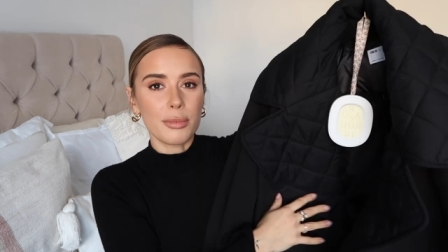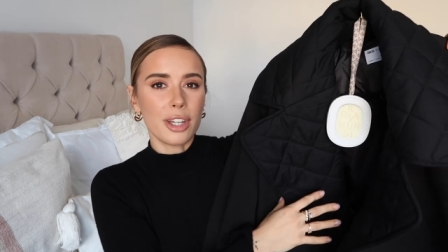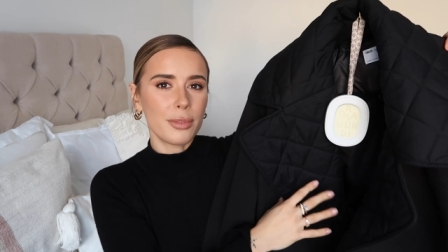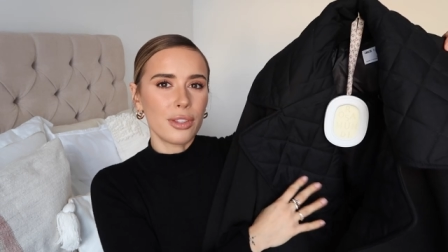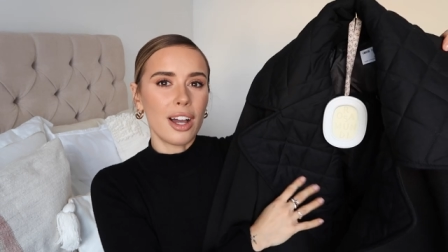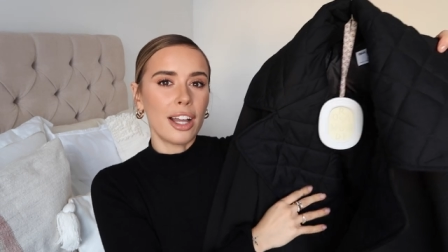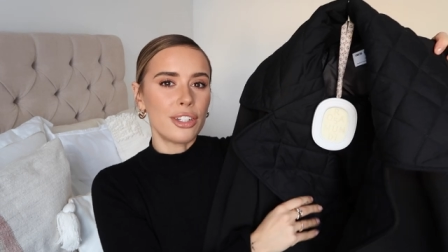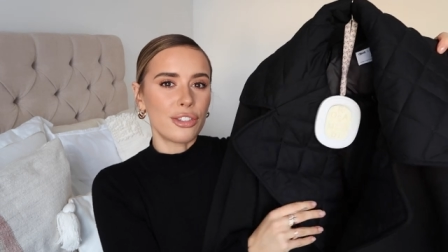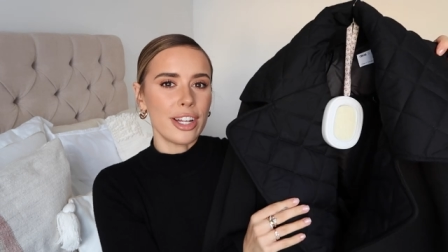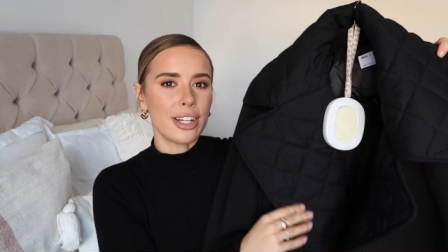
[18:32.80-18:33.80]
sometimes on the high
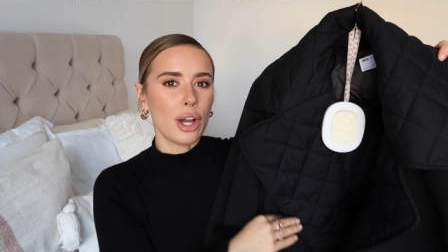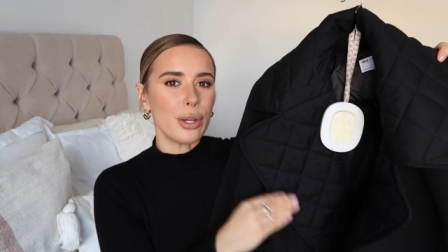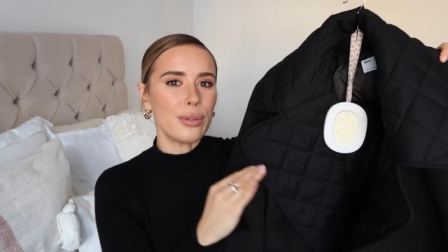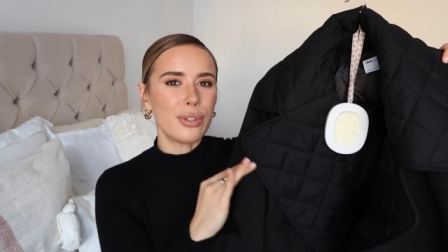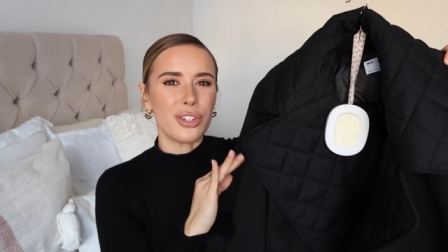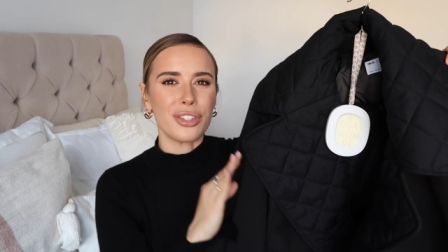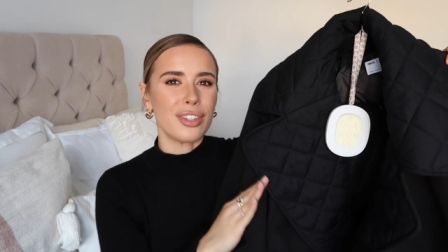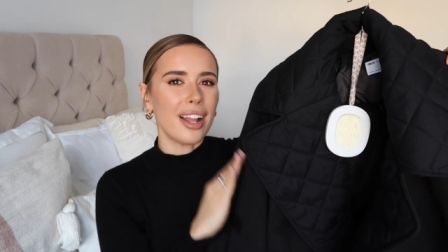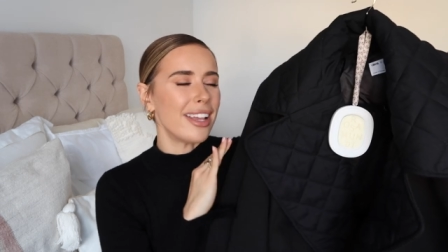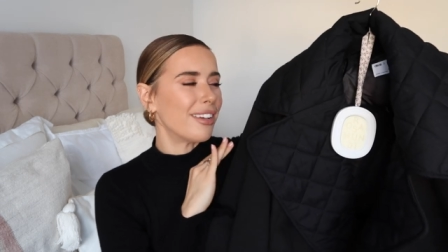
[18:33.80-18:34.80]
street coats
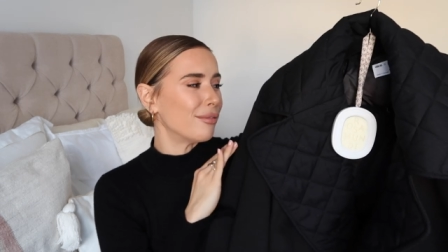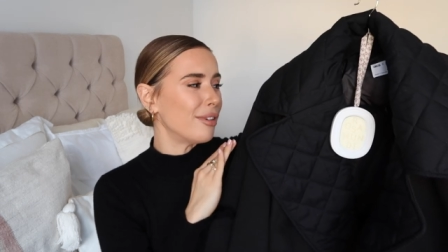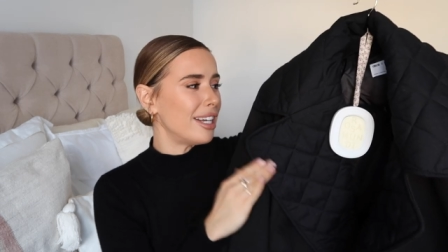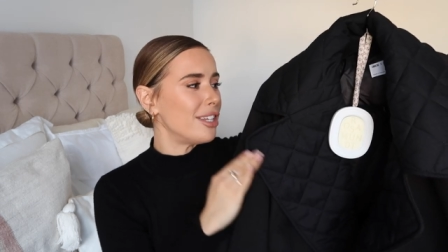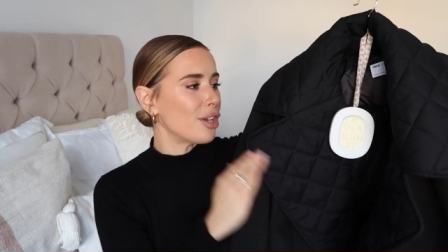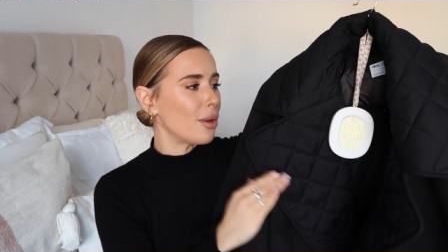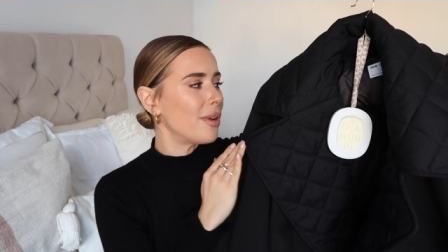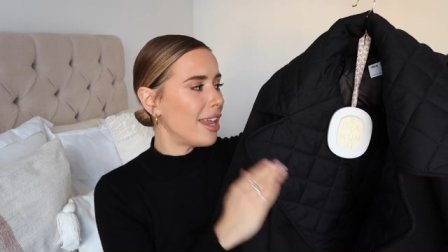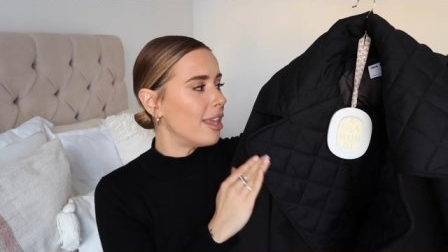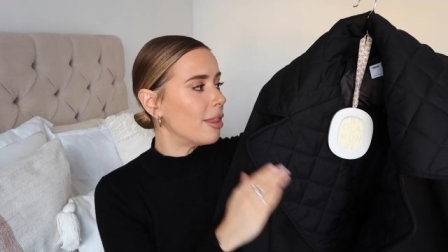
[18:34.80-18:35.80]
just like really
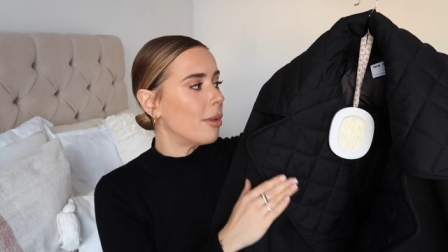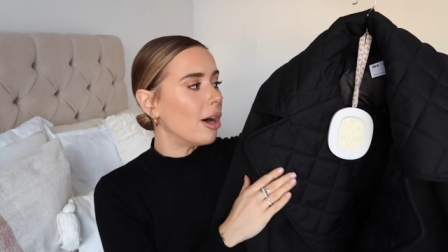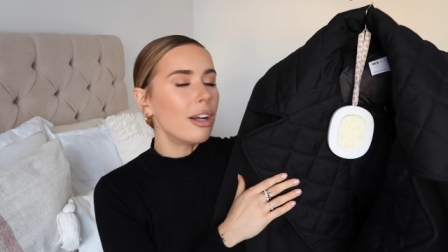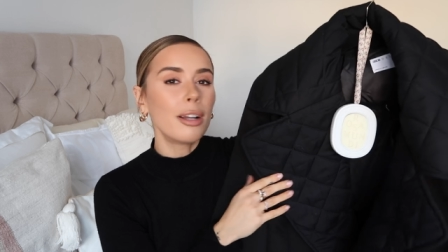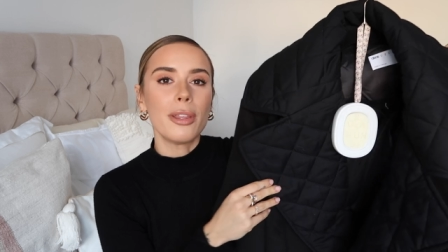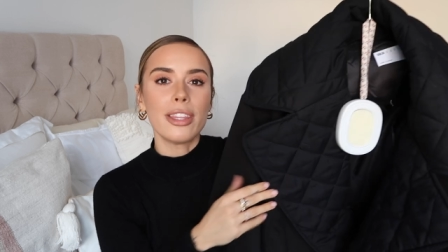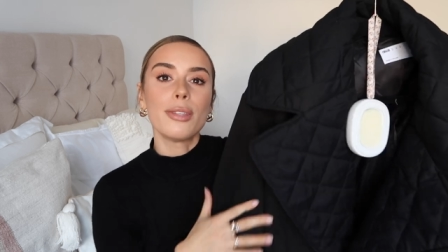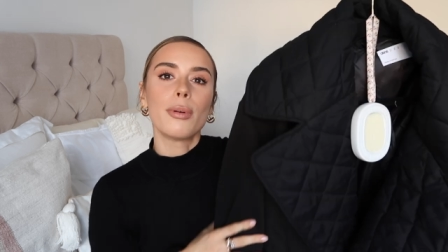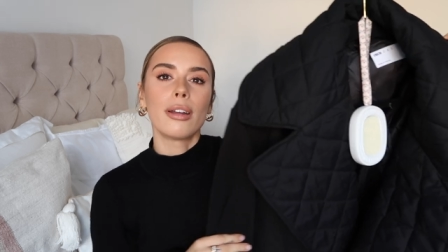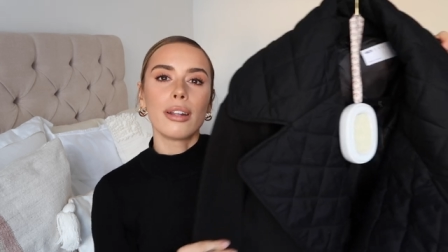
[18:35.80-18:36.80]
don't hit the mark but
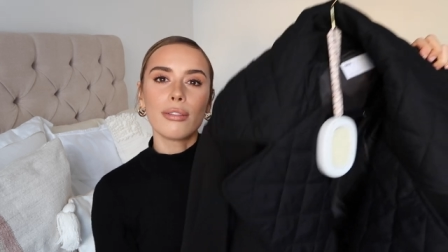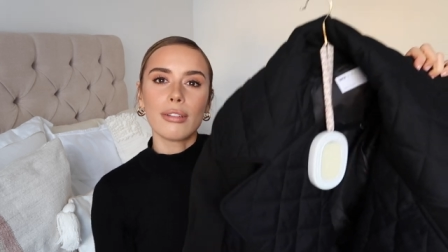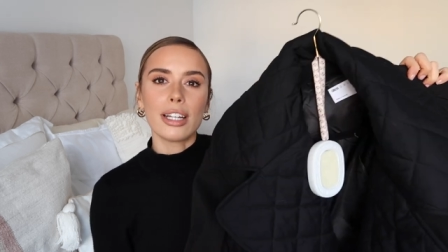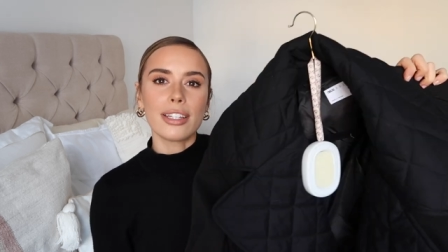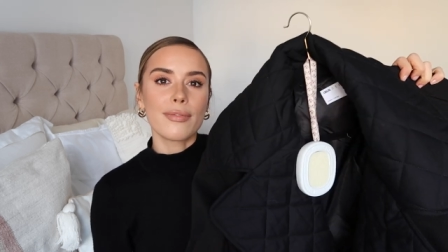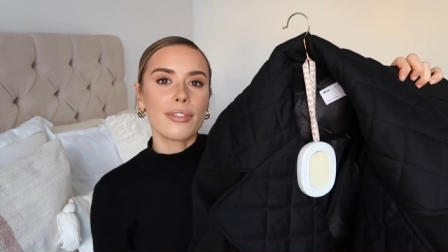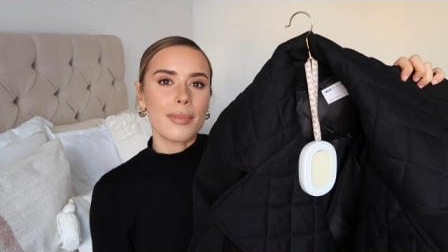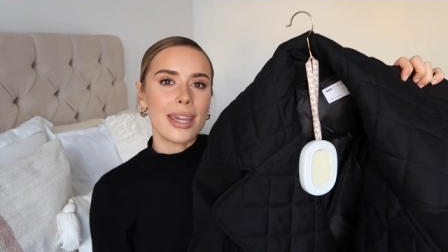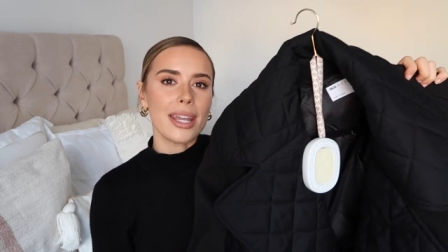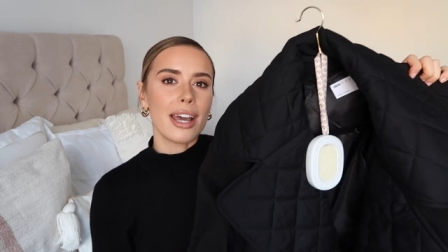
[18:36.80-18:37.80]
this one it really did for
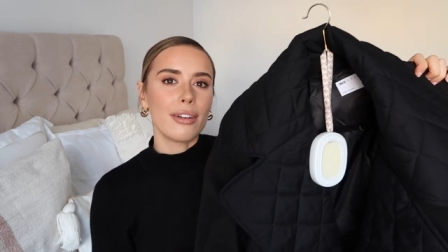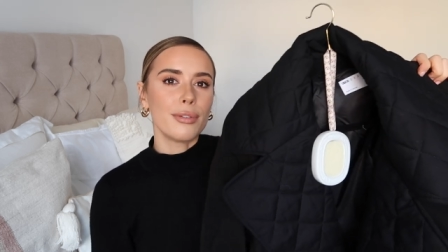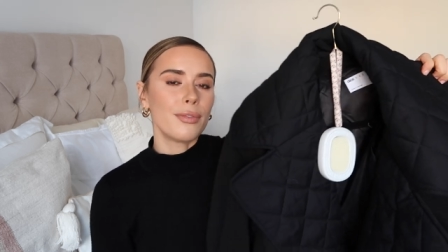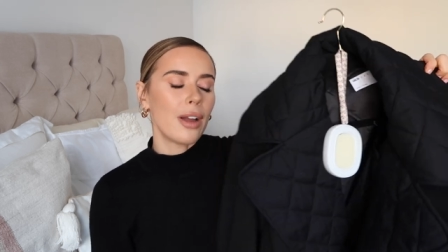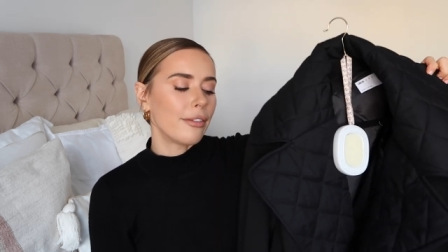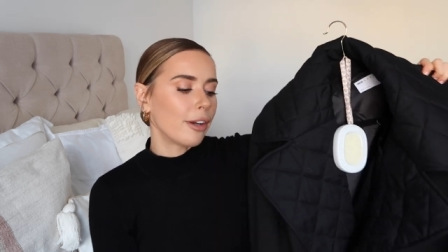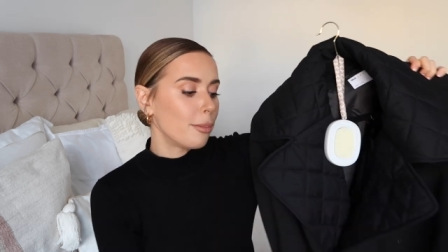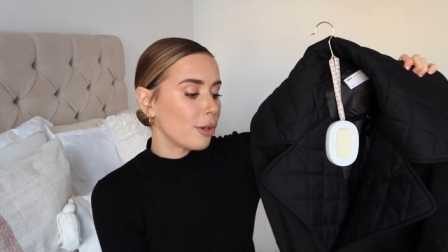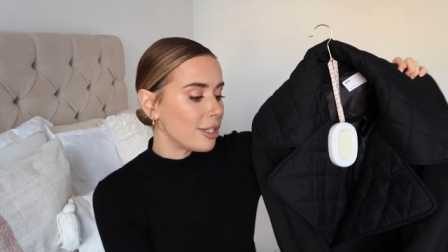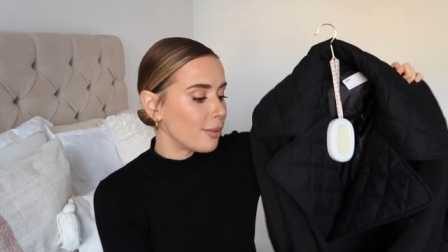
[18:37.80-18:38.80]
me and i was very very
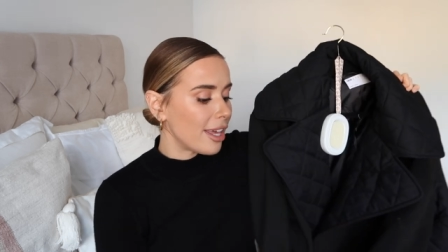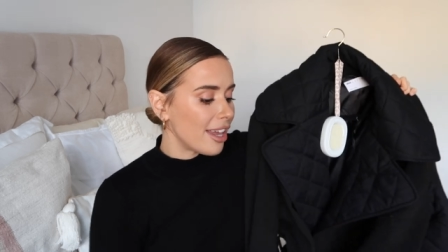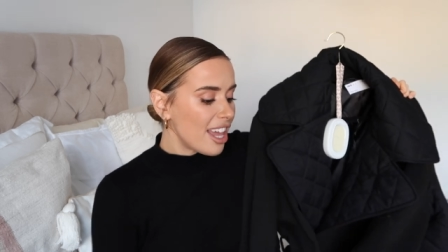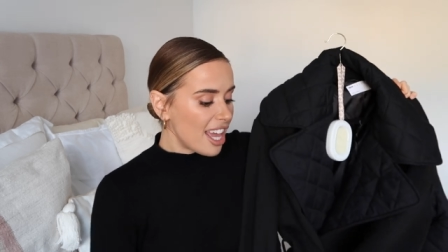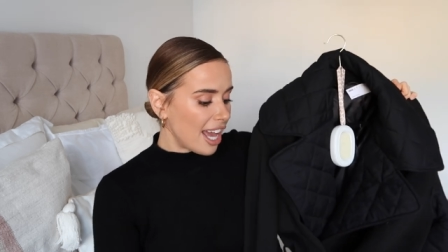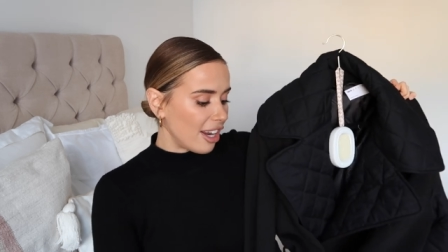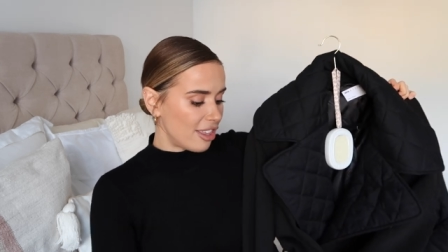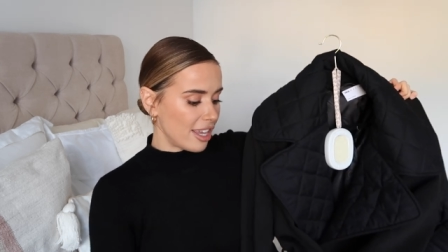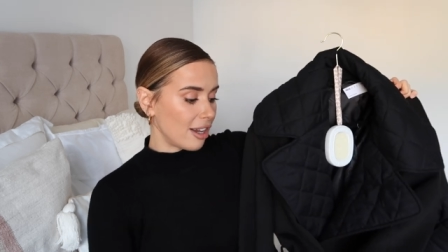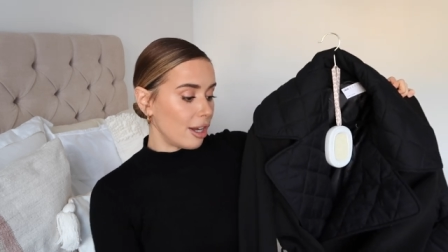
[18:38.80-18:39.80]
impressed with it and i
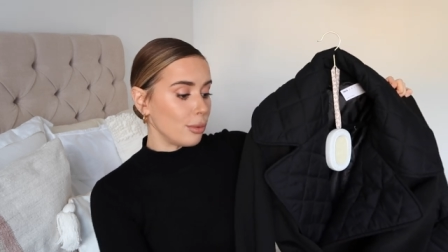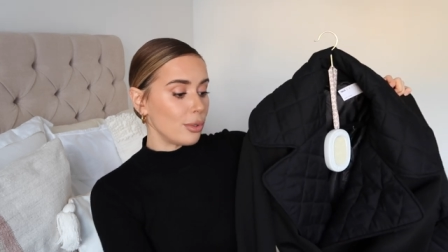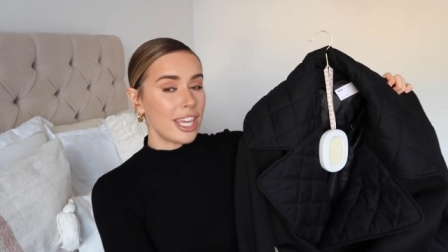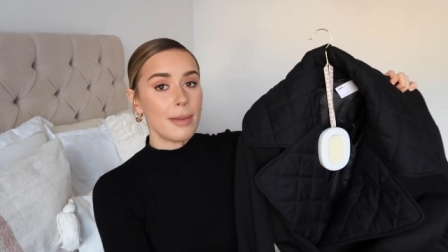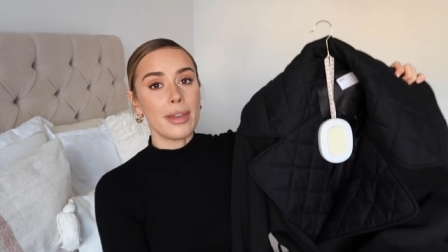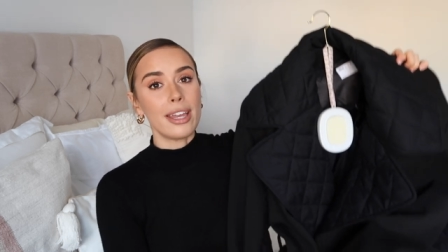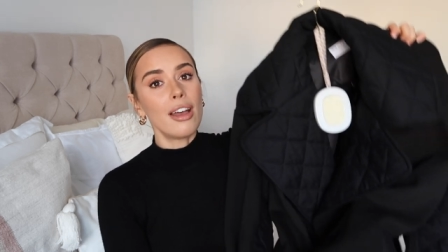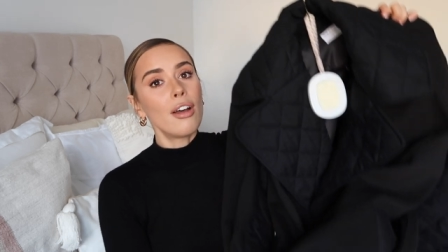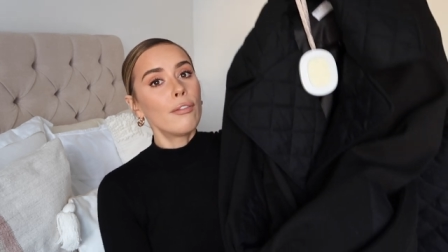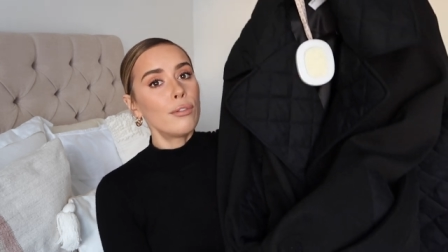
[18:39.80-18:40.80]
think i will keep
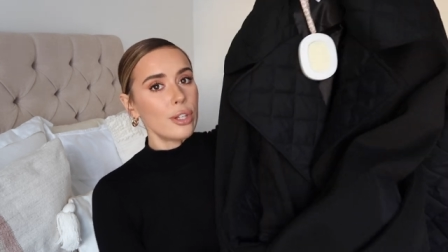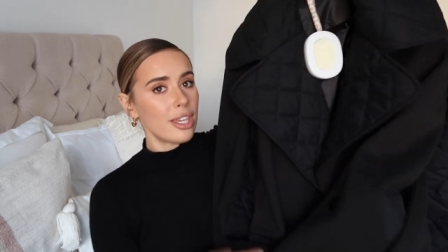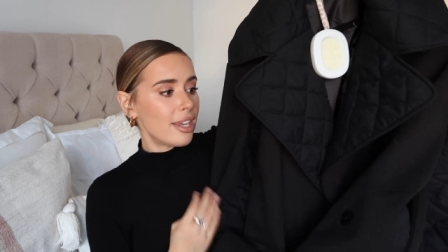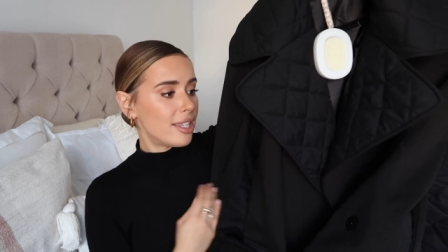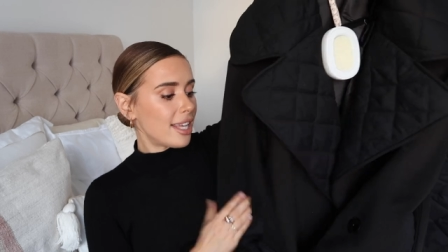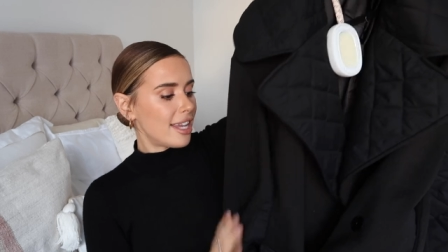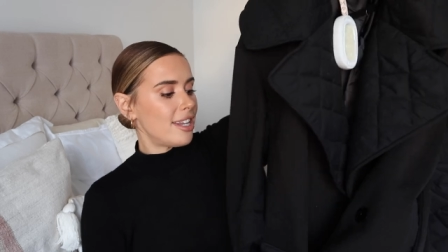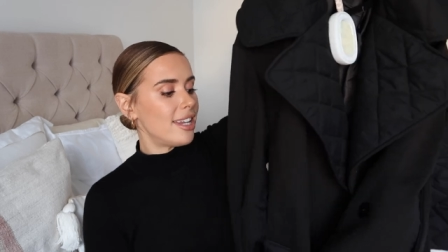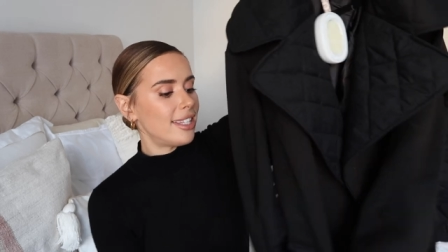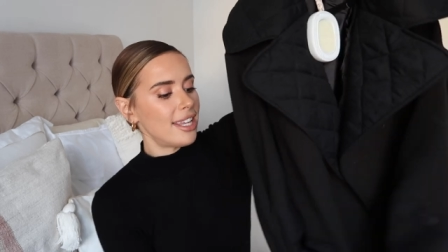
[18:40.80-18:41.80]
it for years
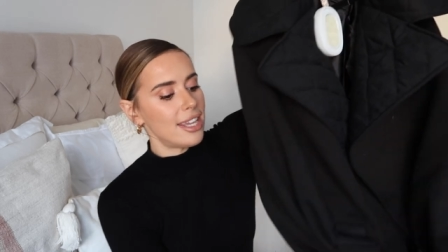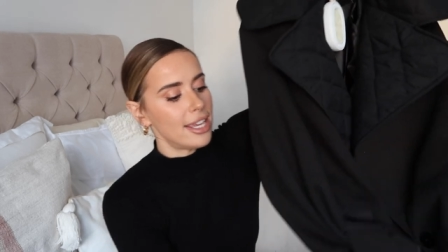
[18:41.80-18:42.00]
and years and